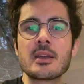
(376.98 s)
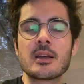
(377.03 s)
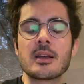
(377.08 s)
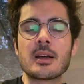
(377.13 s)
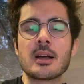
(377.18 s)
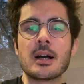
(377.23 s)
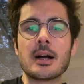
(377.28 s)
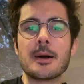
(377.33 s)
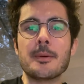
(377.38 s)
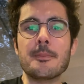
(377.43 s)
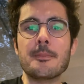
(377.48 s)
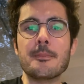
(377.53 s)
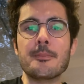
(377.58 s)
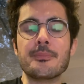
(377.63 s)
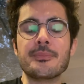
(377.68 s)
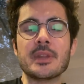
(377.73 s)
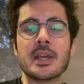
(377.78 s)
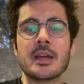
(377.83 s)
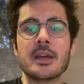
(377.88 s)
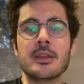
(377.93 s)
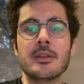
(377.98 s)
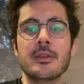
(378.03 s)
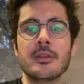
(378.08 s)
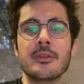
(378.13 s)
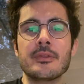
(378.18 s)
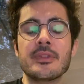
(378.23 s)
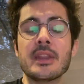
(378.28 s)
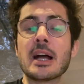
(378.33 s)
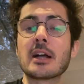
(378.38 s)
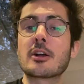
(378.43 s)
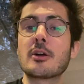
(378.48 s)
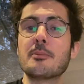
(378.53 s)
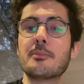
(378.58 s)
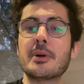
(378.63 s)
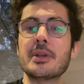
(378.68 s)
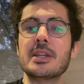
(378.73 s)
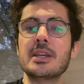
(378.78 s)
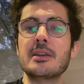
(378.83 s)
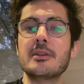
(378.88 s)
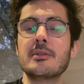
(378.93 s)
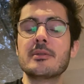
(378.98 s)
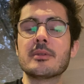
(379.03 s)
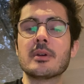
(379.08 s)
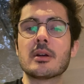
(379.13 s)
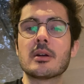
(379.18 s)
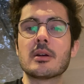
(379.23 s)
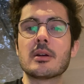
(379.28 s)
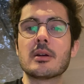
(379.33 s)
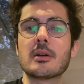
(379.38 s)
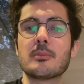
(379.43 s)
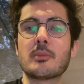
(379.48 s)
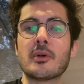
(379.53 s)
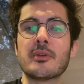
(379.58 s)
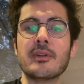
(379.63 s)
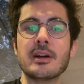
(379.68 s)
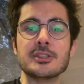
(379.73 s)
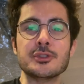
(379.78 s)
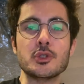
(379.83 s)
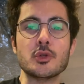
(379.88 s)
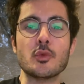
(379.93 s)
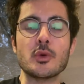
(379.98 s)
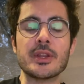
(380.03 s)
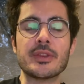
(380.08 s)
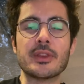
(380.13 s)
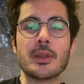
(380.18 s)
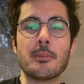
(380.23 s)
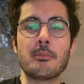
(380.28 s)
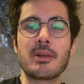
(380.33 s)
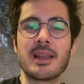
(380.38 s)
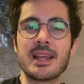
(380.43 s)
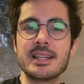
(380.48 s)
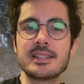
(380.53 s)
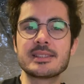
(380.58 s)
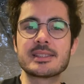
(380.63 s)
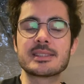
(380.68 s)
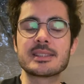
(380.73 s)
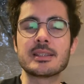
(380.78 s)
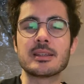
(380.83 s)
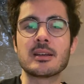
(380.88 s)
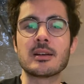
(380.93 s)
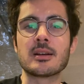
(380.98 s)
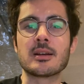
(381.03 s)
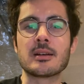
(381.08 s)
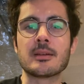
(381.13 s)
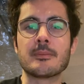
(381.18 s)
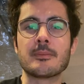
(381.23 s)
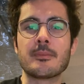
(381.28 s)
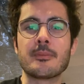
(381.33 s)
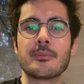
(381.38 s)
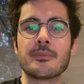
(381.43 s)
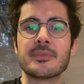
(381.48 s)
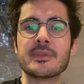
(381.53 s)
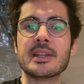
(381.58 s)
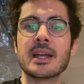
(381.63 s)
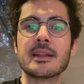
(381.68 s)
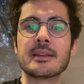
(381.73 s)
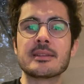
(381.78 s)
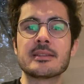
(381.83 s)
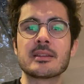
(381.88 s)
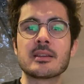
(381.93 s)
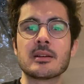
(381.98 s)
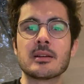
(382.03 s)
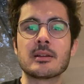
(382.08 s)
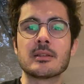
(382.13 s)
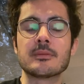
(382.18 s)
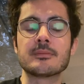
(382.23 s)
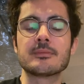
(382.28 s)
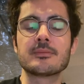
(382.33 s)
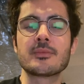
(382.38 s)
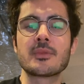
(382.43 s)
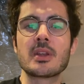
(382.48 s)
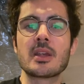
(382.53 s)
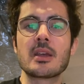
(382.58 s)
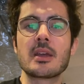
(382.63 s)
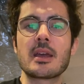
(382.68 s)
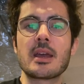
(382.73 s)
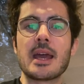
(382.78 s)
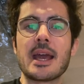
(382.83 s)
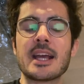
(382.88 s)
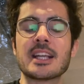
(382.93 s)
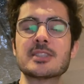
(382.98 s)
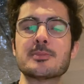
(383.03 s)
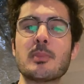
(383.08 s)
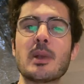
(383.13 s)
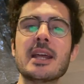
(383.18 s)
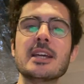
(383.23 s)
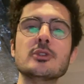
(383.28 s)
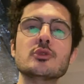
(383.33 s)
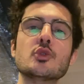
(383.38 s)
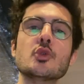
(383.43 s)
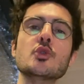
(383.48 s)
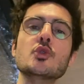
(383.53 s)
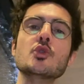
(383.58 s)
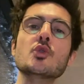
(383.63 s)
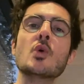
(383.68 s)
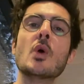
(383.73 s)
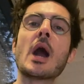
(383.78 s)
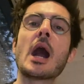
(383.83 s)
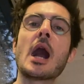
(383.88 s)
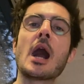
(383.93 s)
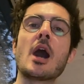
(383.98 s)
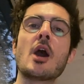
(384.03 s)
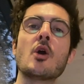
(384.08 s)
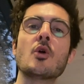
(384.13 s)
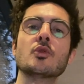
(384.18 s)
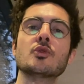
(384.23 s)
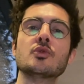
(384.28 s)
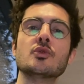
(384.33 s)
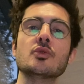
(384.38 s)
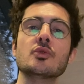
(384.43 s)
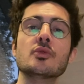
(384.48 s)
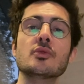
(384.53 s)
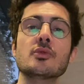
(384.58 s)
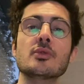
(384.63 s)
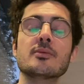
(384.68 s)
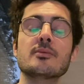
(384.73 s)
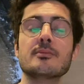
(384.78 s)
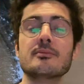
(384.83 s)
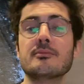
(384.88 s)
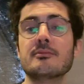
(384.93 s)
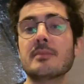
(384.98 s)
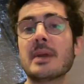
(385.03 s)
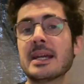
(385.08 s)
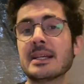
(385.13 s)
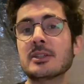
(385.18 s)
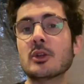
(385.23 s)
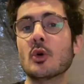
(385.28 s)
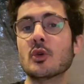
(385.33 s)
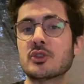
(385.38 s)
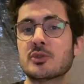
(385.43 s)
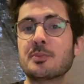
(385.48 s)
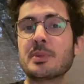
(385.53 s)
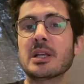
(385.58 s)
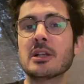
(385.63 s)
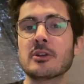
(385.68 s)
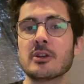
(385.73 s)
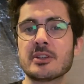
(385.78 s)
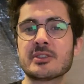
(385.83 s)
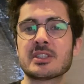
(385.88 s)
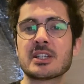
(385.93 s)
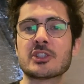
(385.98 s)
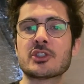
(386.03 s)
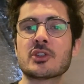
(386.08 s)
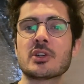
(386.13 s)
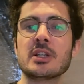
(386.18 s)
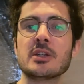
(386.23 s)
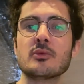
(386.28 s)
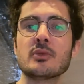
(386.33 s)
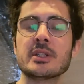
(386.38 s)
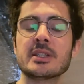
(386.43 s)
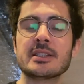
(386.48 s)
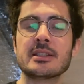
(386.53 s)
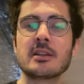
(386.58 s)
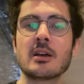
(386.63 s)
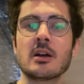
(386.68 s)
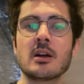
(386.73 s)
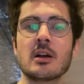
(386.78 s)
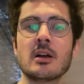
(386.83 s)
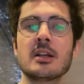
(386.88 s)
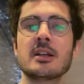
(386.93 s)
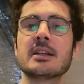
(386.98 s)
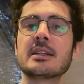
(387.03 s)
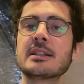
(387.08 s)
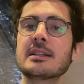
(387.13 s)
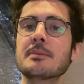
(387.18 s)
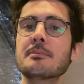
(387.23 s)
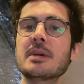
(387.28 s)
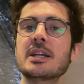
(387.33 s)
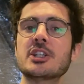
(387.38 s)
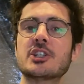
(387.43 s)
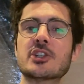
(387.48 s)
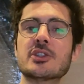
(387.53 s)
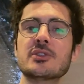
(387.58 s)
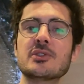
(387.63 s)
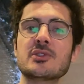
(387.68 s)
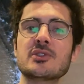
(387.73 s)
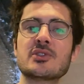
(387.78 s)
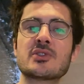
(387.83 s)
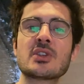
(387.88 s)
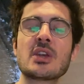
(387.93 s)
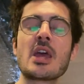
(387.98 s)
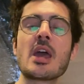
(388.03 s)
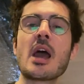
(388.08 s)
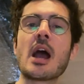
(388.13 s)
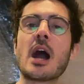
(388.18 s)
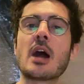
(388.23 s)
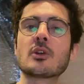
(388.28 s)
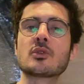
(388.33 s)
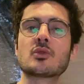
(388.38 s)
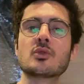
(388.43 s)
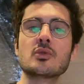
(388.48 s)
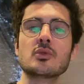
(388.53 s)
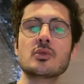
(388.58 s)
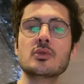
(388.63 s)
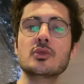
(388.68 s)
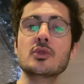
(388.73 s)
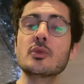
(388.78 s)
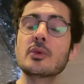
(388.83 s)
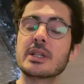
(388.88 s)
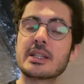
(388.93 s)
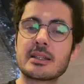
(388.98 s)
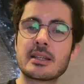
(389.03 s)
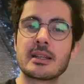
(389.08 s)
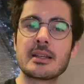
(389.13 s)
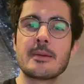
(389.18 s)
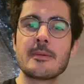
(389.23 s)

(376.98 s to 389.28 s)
Um, and that company uh, provides you with the plans um, that uh, explain to you how to make those pillars actually with the dimensions, how to do it.